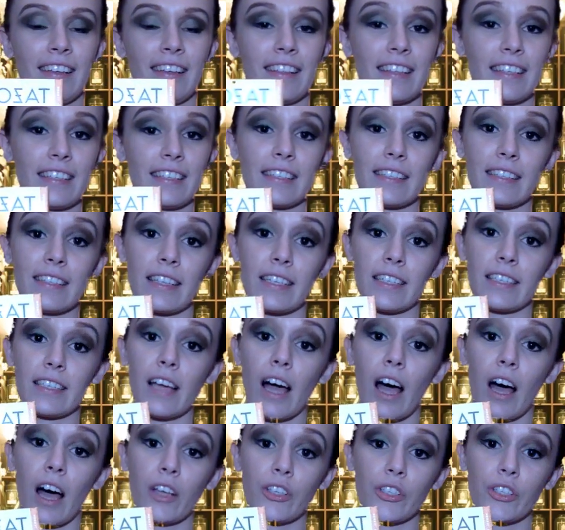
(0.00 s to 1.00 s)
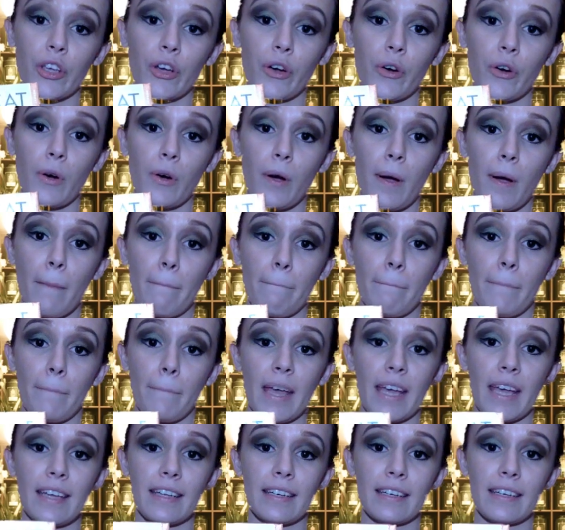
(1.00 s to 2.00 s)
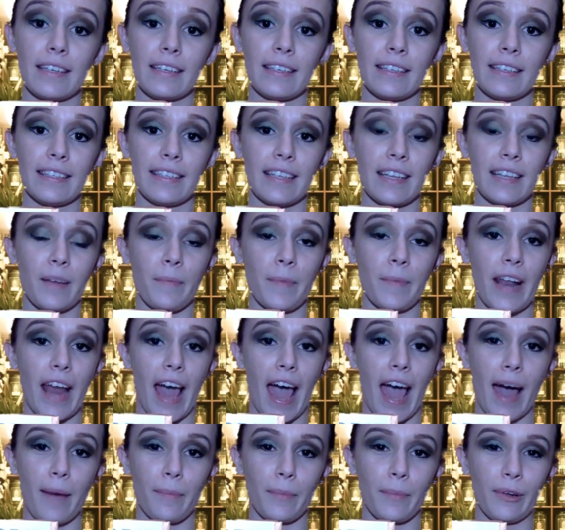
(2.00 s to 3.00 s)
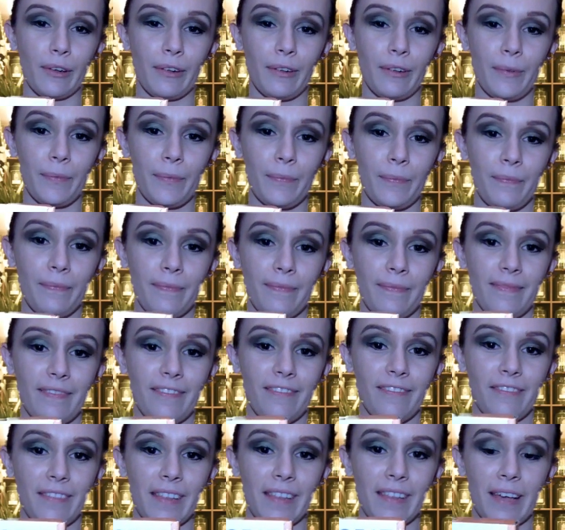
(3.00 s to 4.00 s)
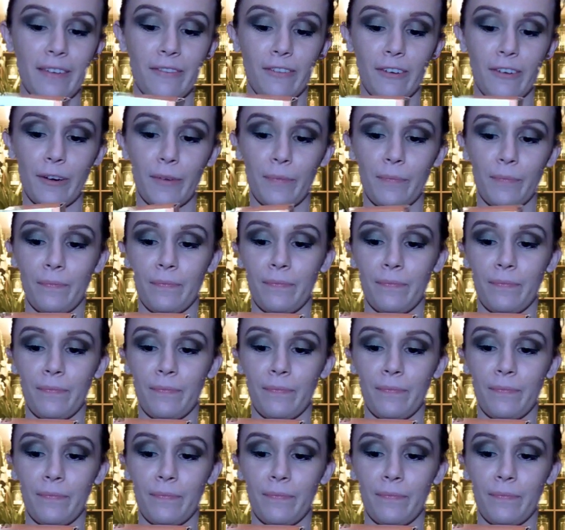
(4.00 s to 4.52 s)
This is the Tazo baked cinnamon apple flavor.